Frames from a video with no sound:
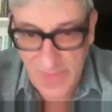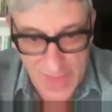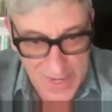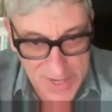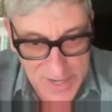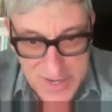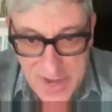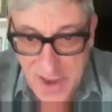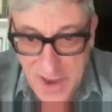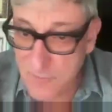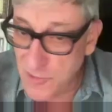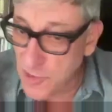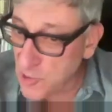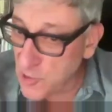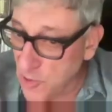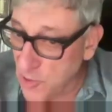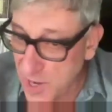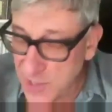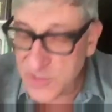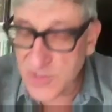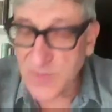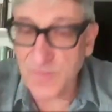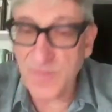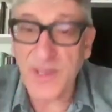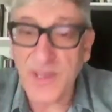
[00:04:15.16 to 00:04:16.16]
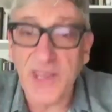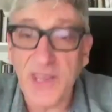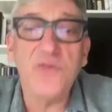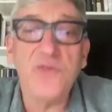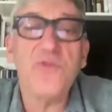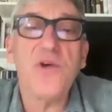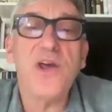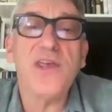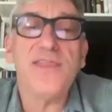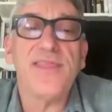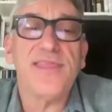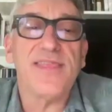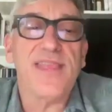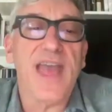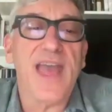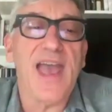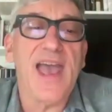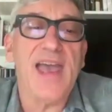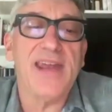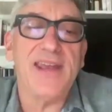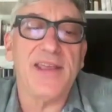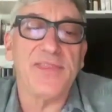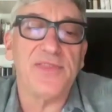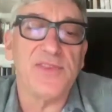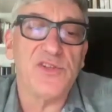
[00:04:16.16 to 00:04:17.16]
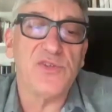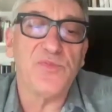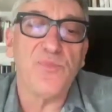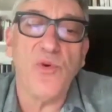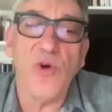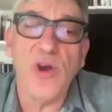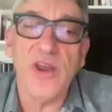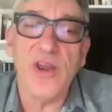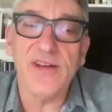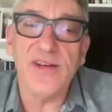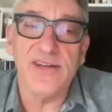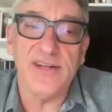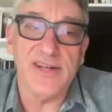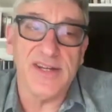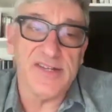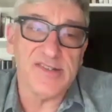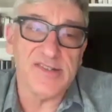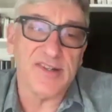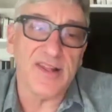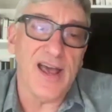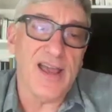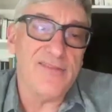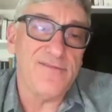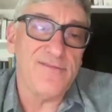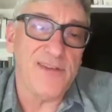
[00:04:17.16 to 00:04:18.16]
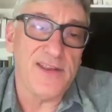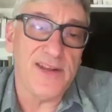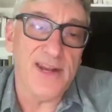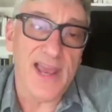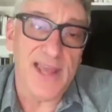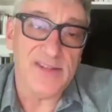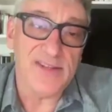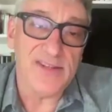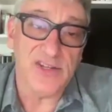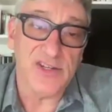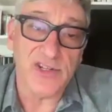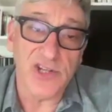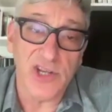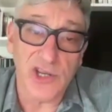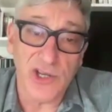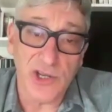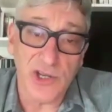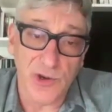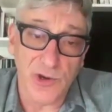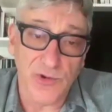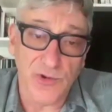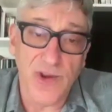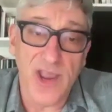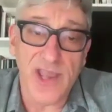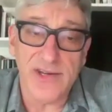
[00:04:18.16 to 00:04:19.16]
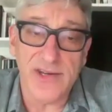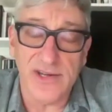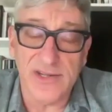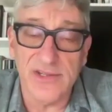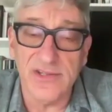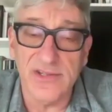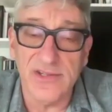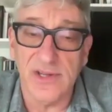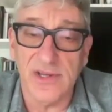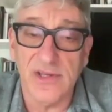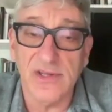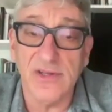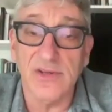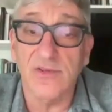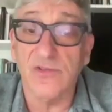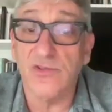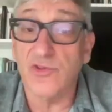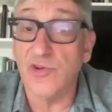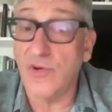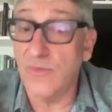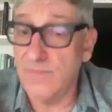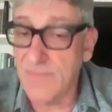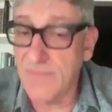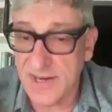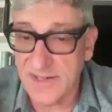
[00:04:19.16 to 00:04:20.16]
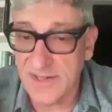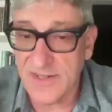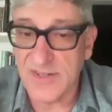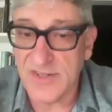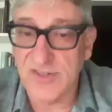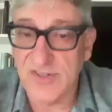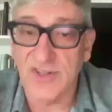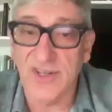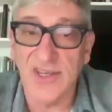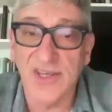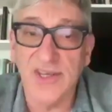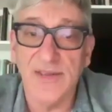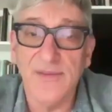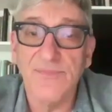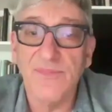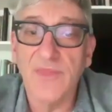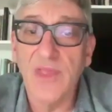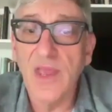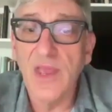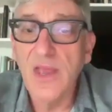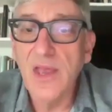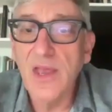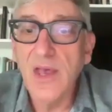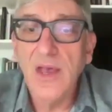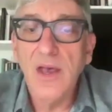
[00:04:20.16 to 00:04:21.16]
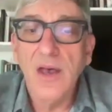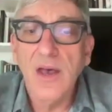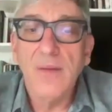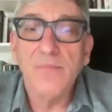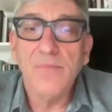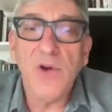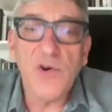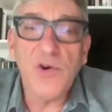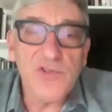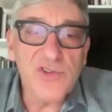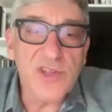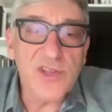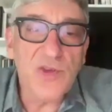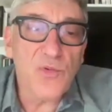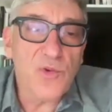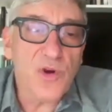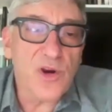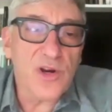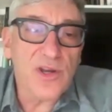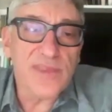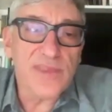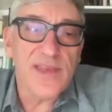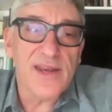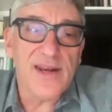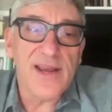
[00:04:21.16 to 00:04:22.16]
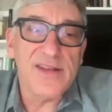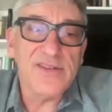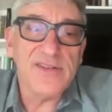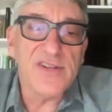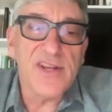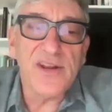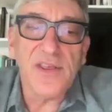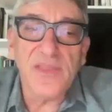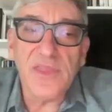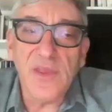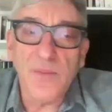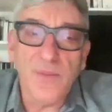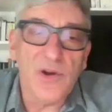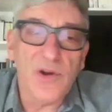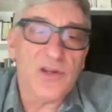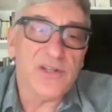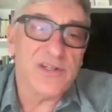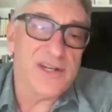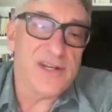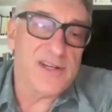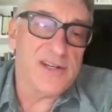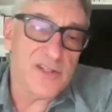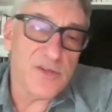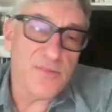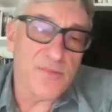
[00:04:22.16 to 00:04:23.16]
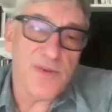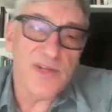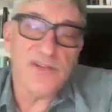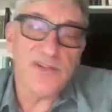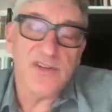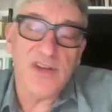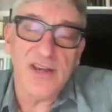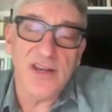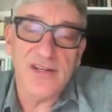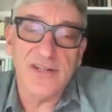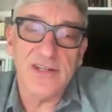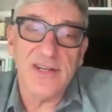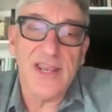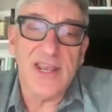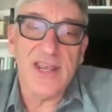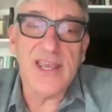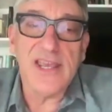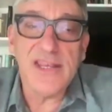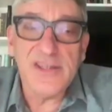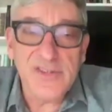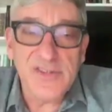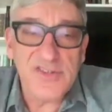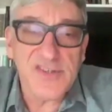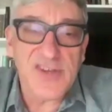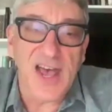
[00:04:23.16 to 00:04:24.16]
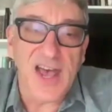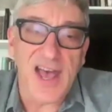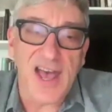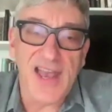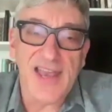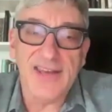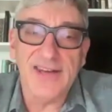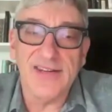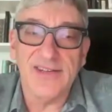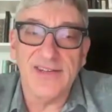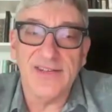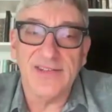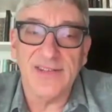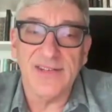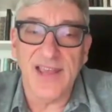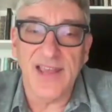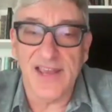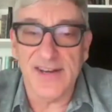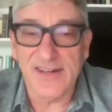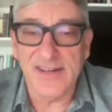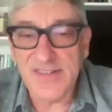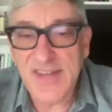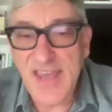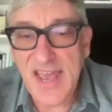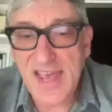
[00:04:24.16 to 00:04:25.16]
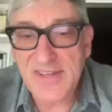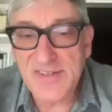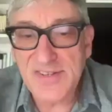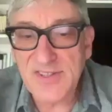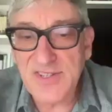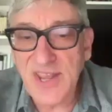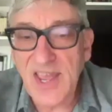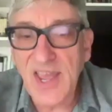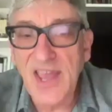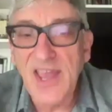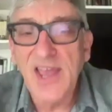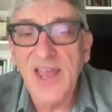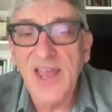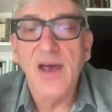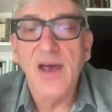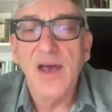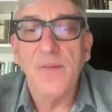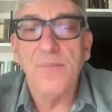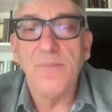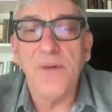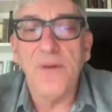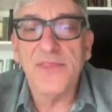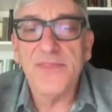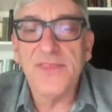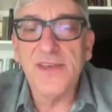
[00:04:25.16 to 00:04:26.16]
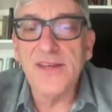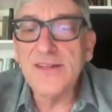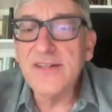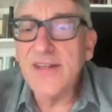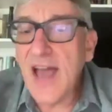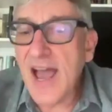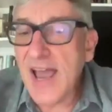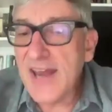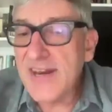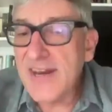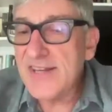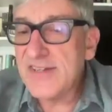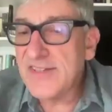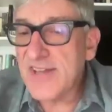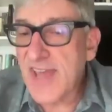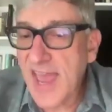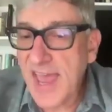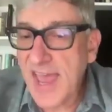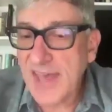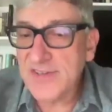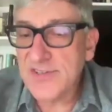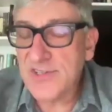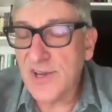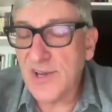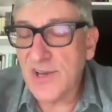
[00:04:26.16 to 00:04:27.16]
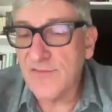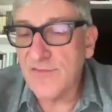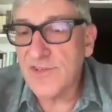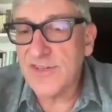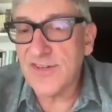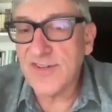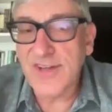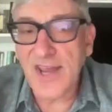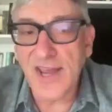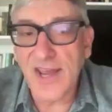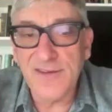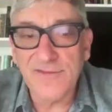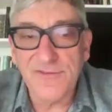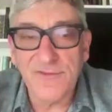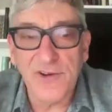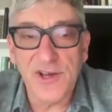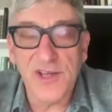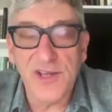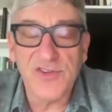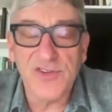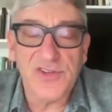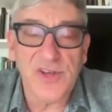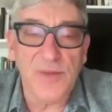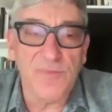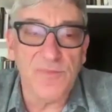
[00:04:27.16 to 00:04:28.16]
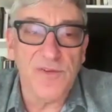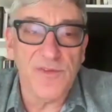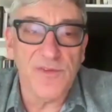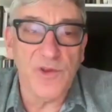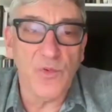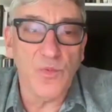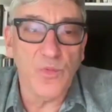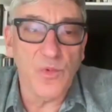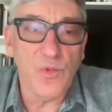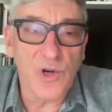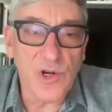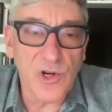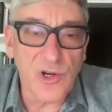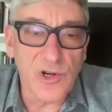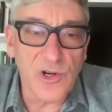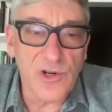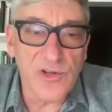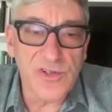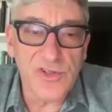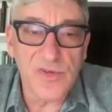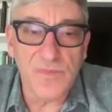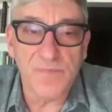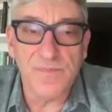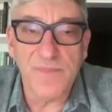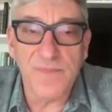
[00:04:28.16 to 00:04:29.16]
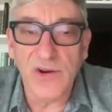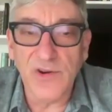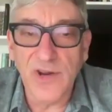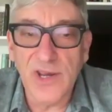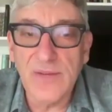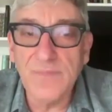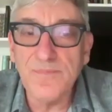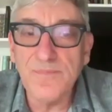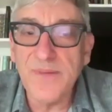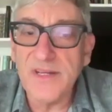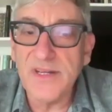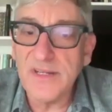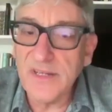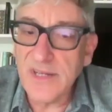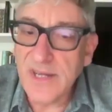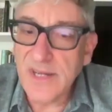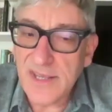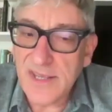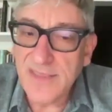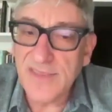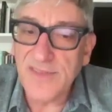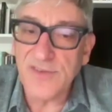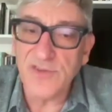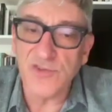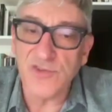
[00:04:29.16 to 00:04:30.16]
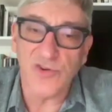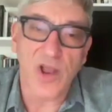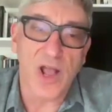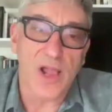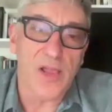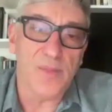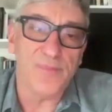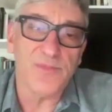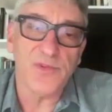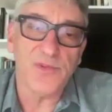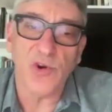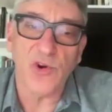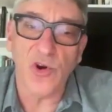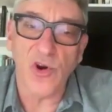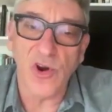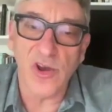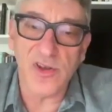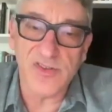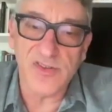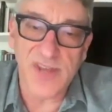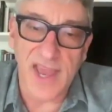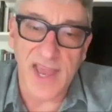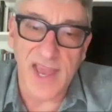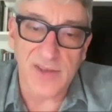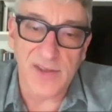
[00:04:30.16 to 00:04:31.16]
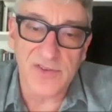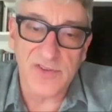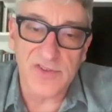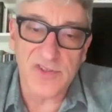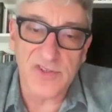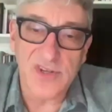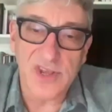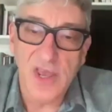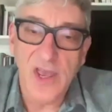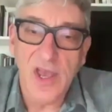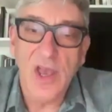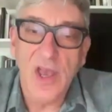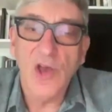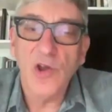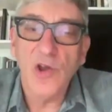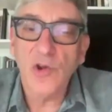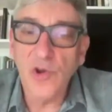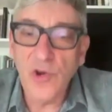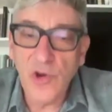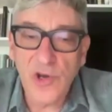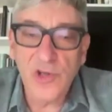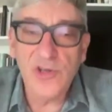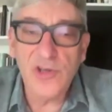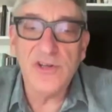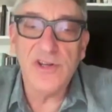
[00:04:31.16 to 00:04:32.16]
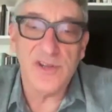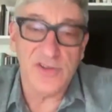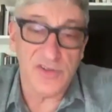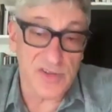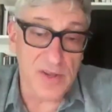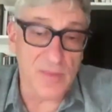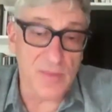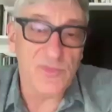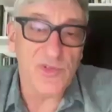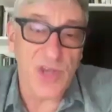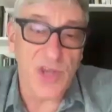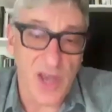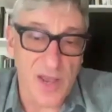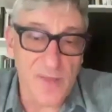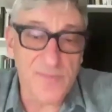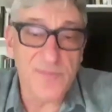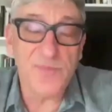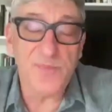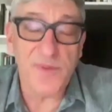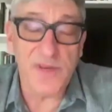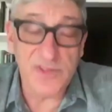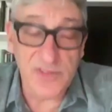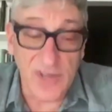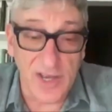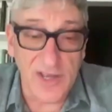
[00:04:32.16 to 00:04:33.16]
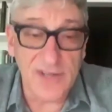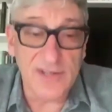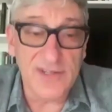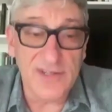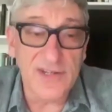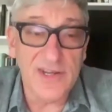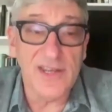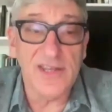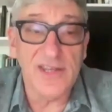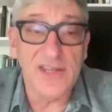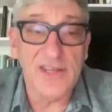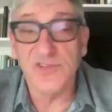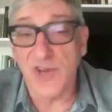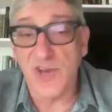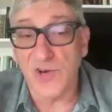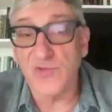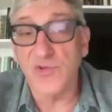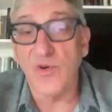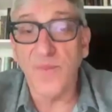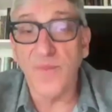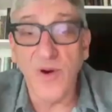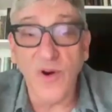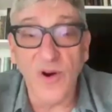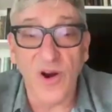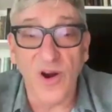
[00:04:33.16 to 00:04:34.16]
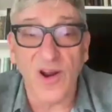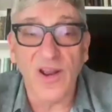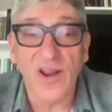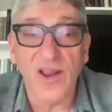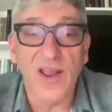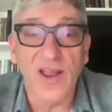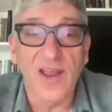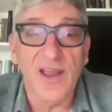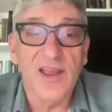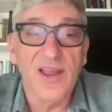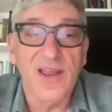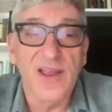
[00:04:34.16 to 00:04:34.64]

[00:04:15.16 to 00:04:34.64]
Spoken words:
Never great to begin with, and at this point in his life, it had deteriorated tremendously. Most of the work that I did on the book needed to be done inside at a desk, but the knotty task of deciphering some of the words buried beneath Trollope's crossouts could sometimes be done in Central Park.